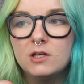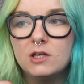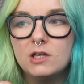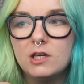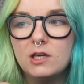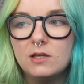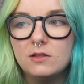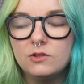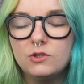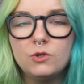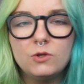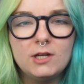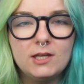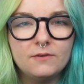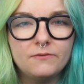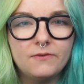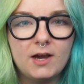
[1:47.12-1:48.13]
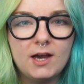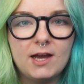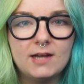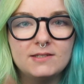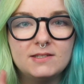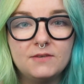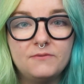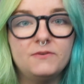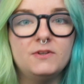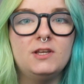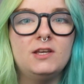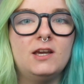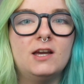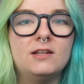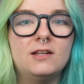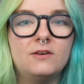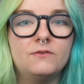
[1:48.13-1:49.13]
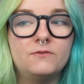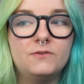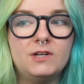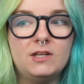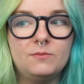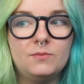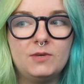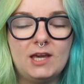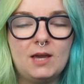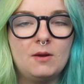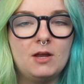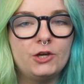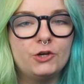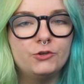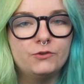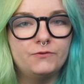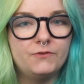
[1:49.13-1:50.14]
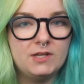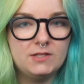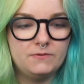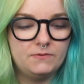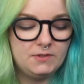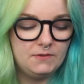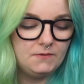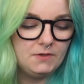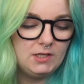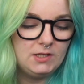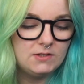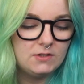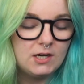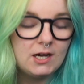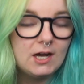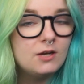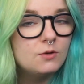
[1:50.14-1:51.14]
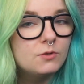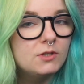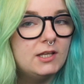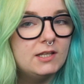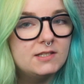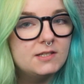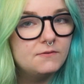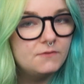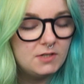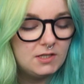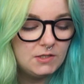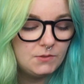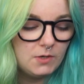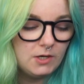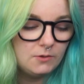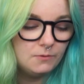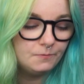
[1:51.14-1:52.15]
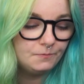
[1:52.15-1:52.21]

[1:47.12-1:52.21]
in New Leaf I had Tiffany, and I've really became like a good friend with Tiffany, so I kind of want to get Tiffany as well.